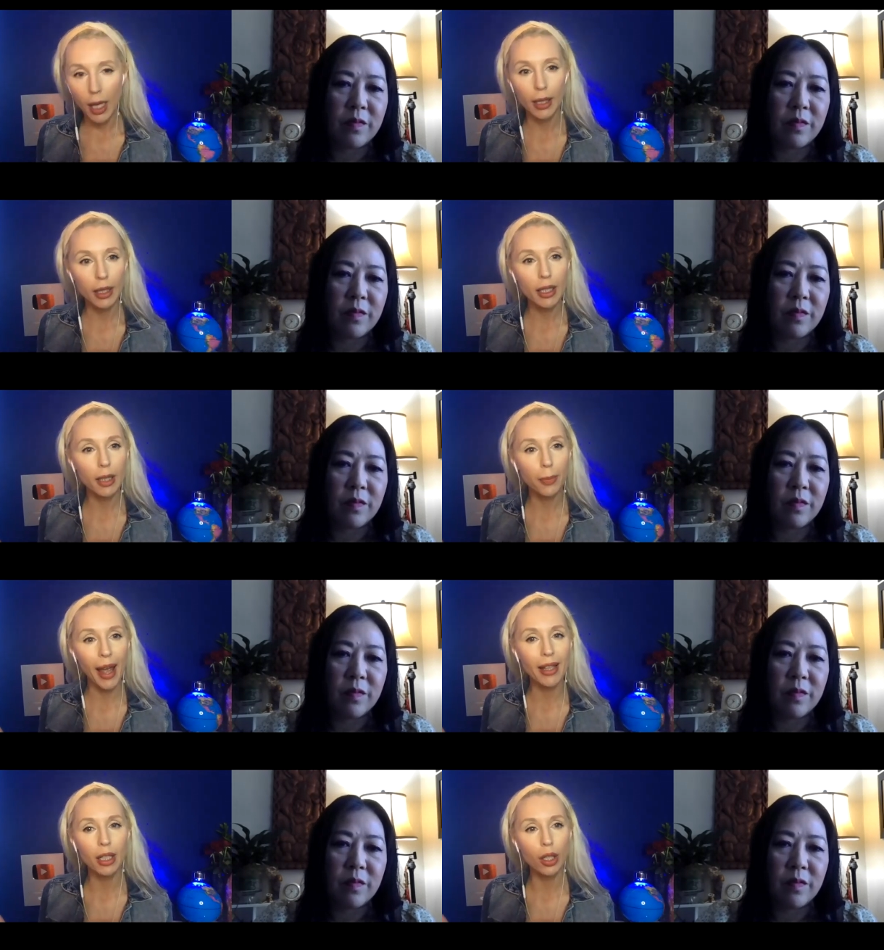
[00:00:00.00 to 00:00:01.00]
Speaker 1: he did
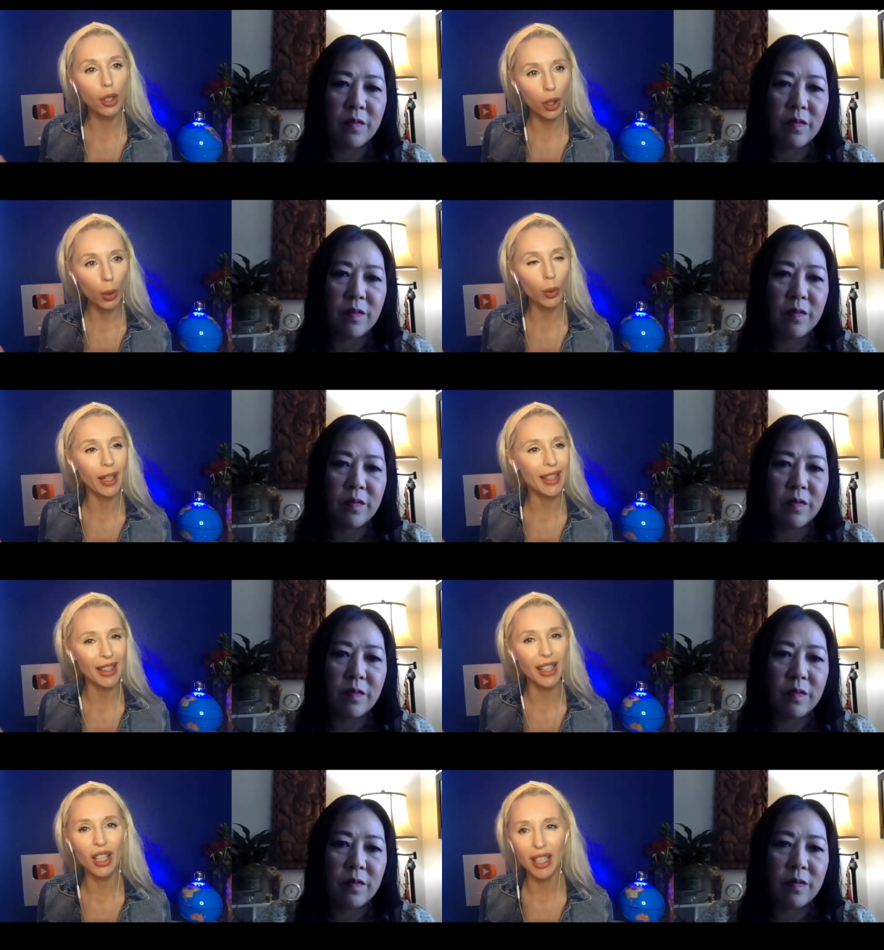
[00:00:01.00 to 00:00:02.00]
pass in June. Is
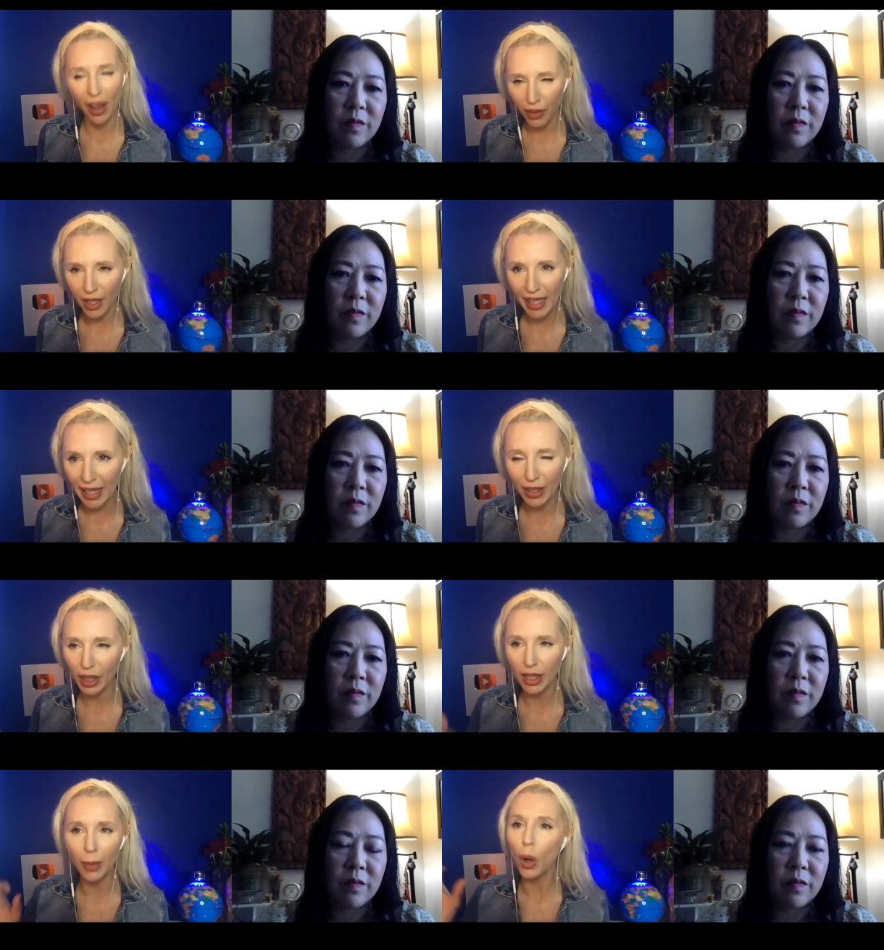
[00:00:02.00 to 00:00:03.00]
it the 17th?
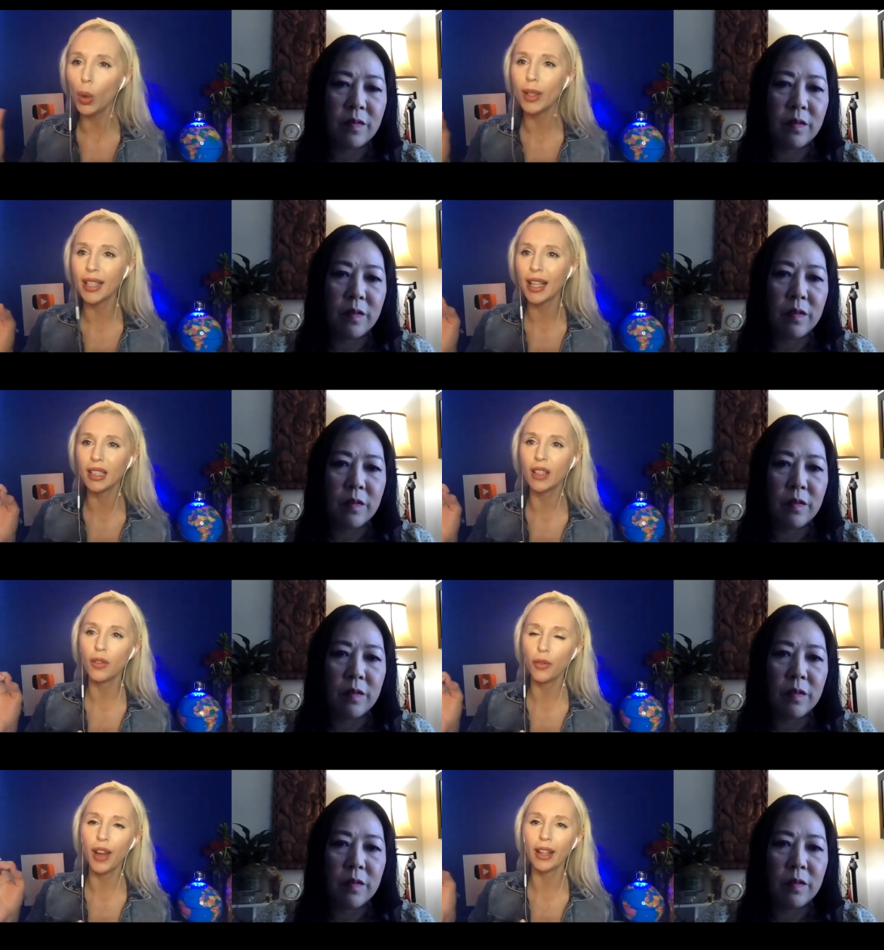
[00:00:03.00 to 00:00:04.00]
Because I'm always asking
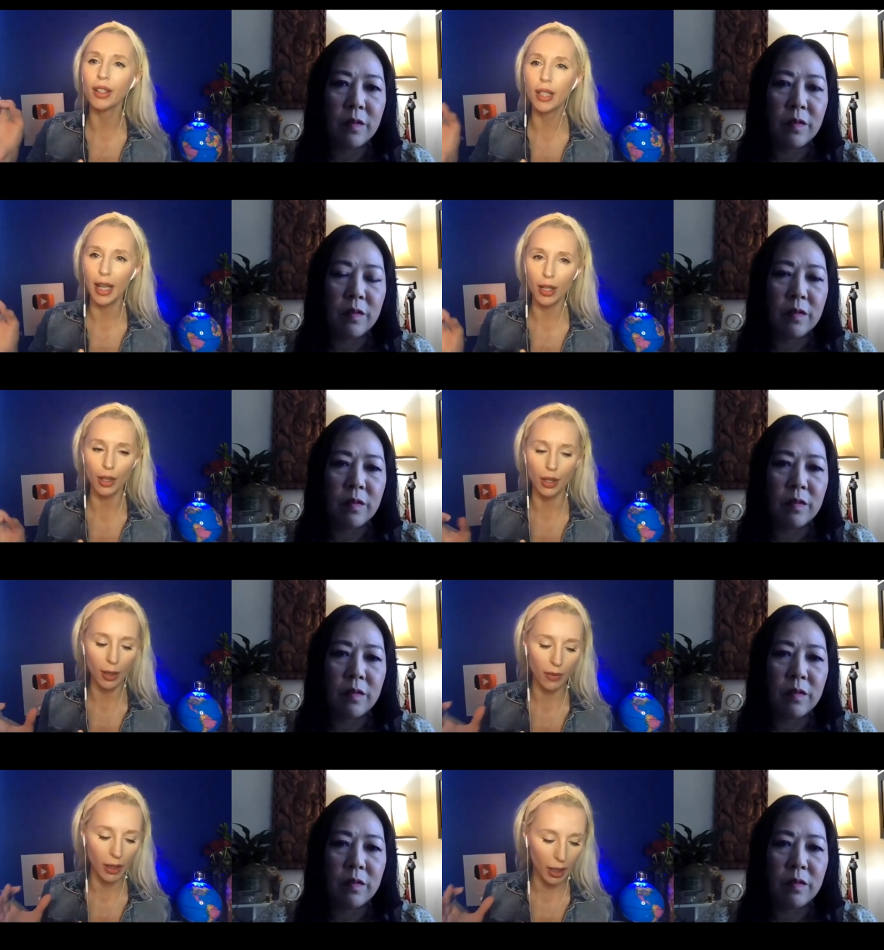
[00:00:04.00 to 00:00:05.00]
for validation,
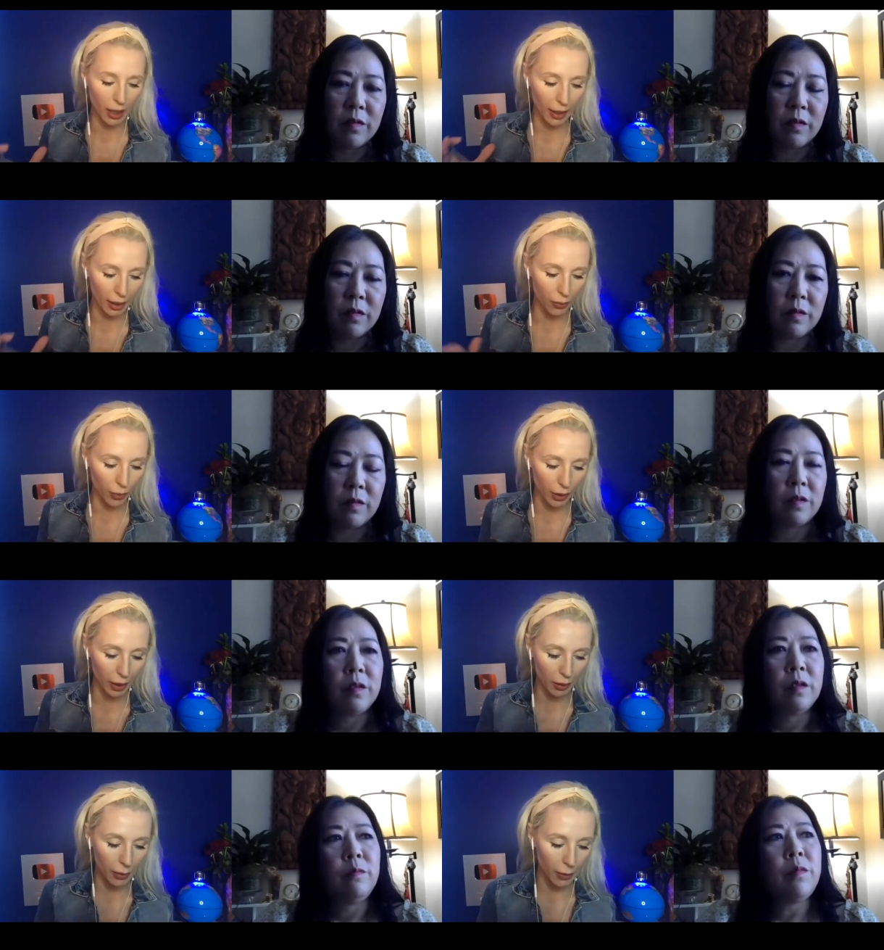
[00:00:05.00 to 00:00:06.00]
something that I can
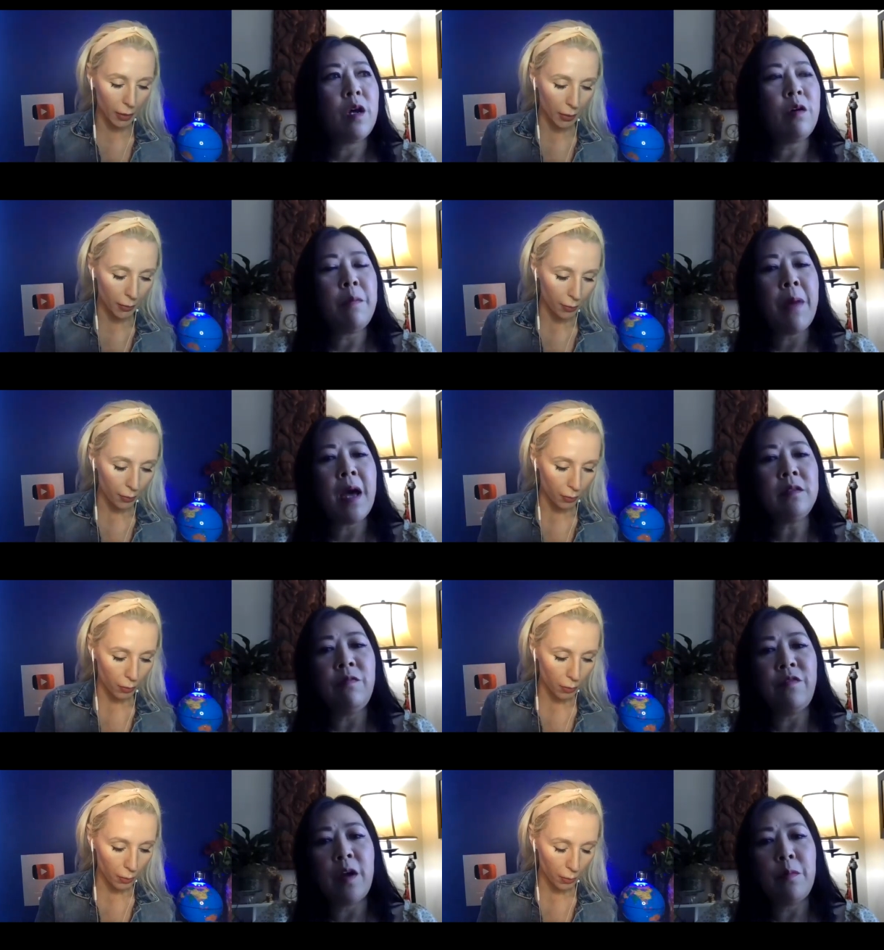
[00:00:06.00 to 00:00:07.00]
really...
Speaker 2: No, he passed
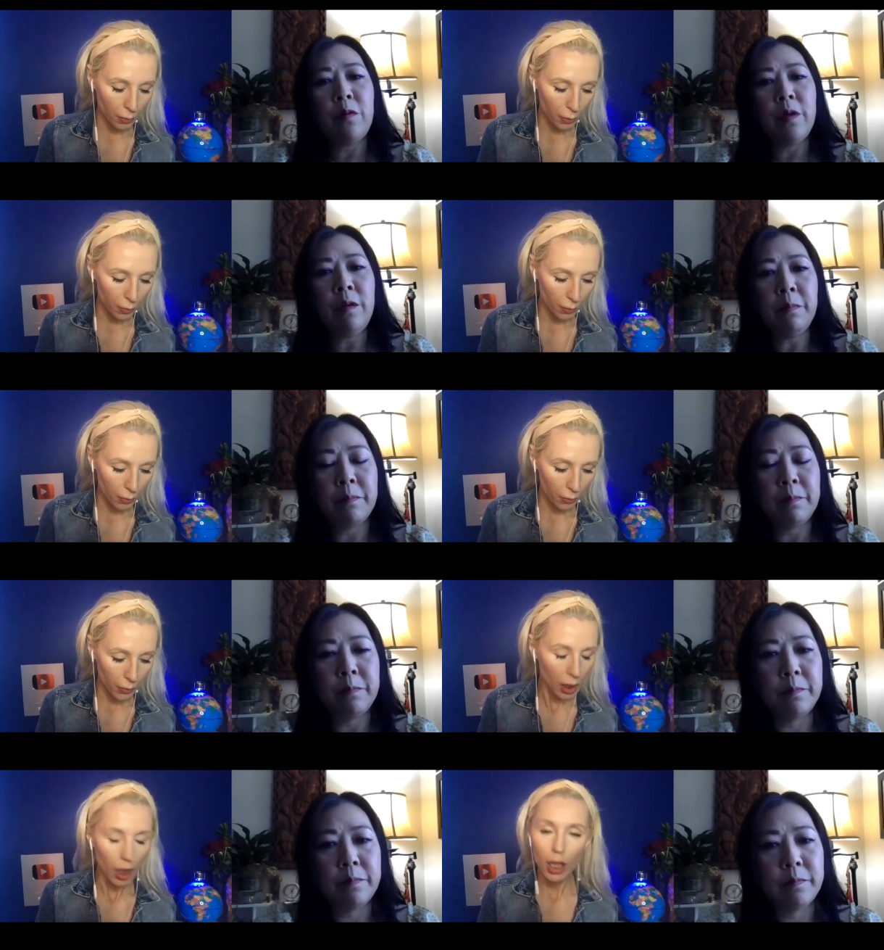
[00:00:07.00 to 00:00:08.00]
in February.
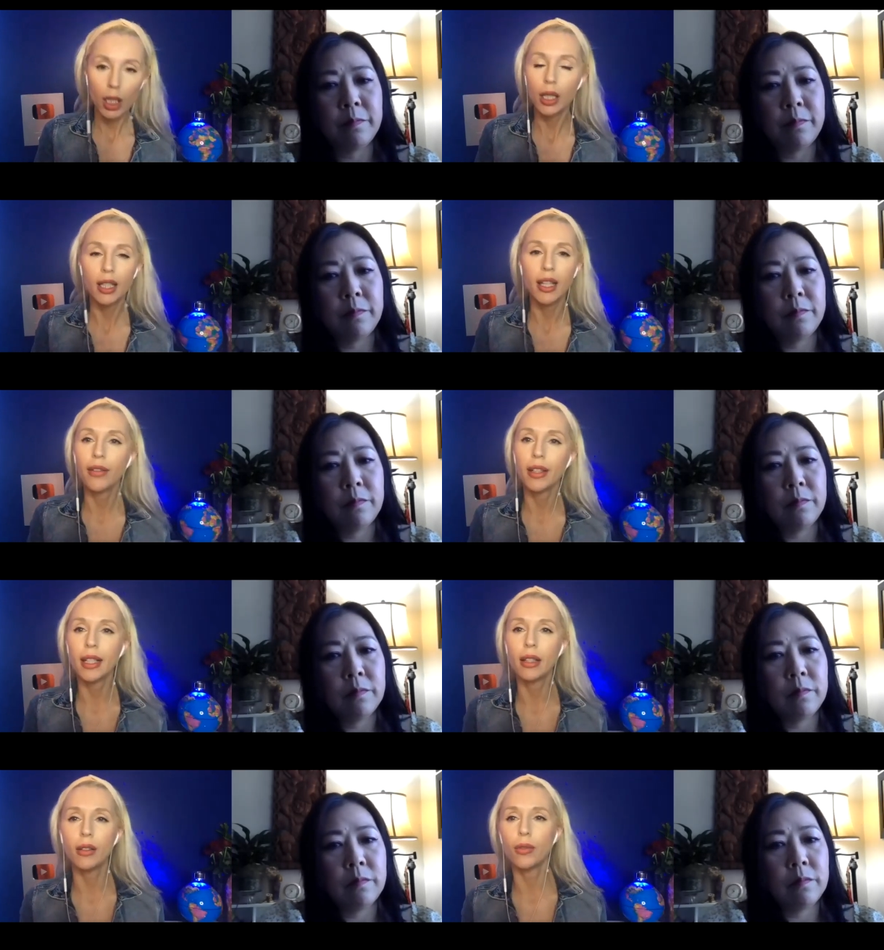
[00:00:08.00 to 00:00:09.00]

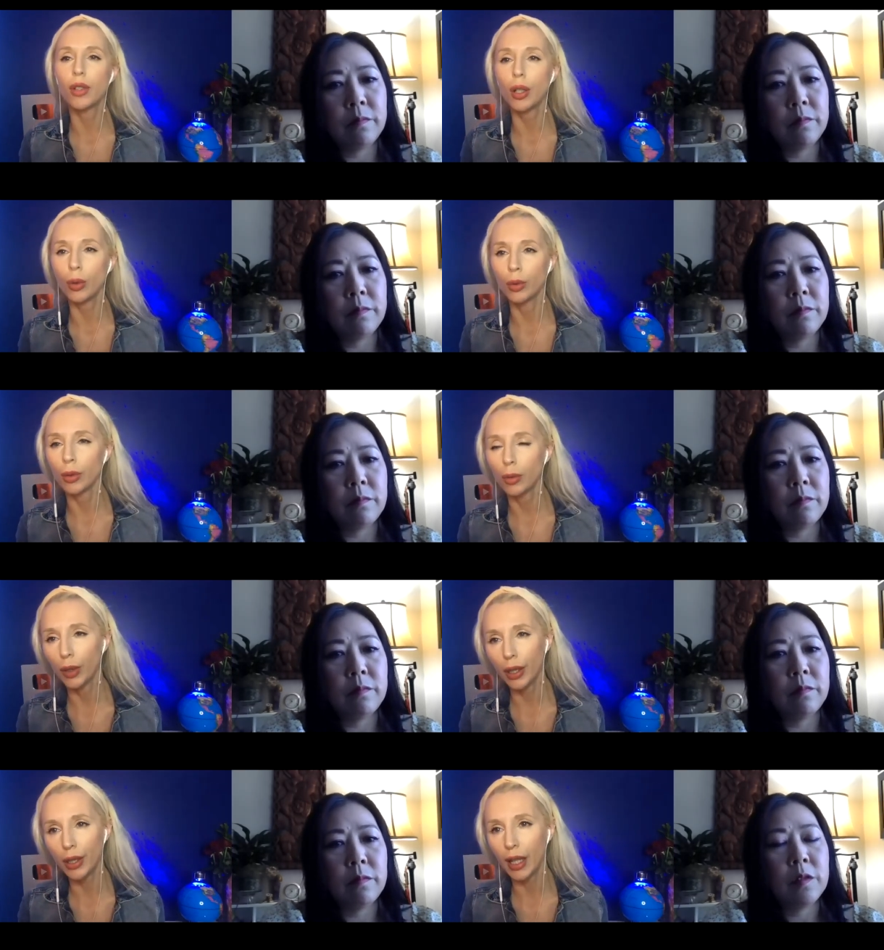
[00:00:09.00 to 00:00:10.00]
Speaker 1: 17th of June.
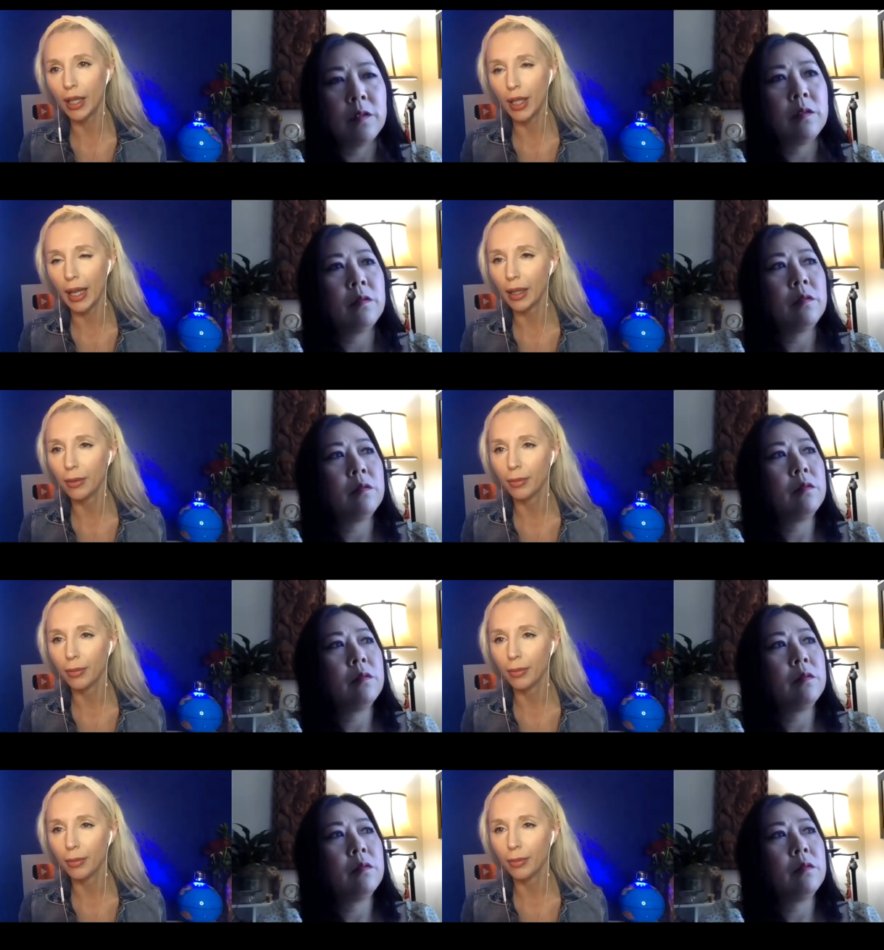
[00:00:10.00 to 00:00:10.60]
What is that date?